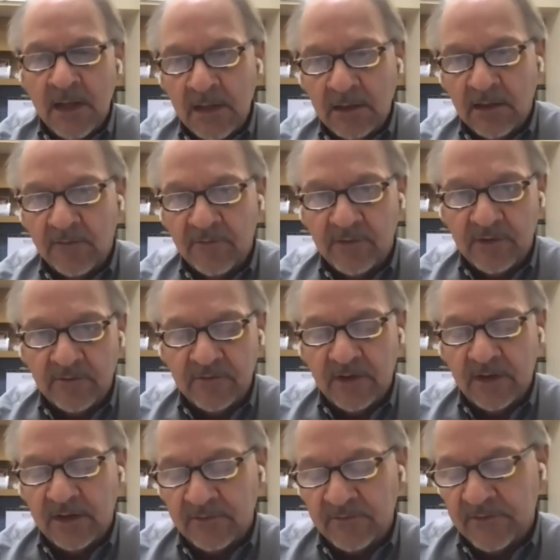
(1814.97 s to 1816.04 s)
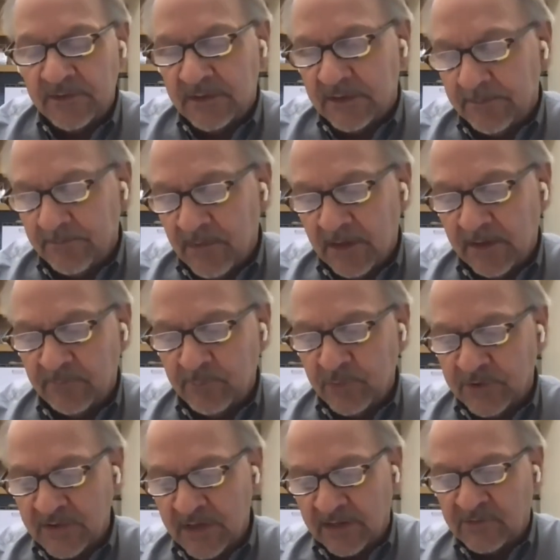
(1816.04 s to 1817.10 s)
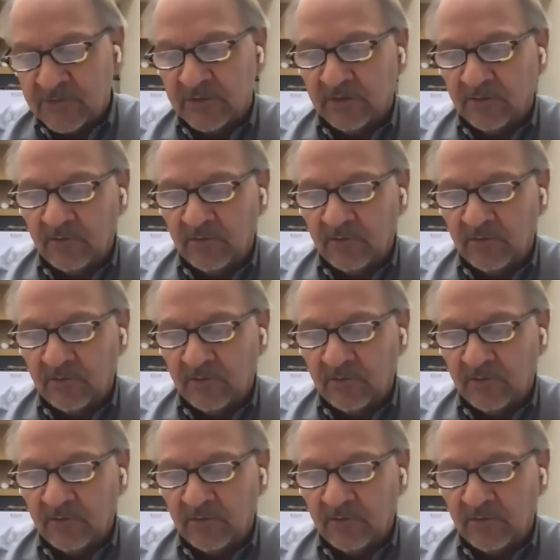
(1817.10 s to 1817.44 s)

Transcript: level of protection.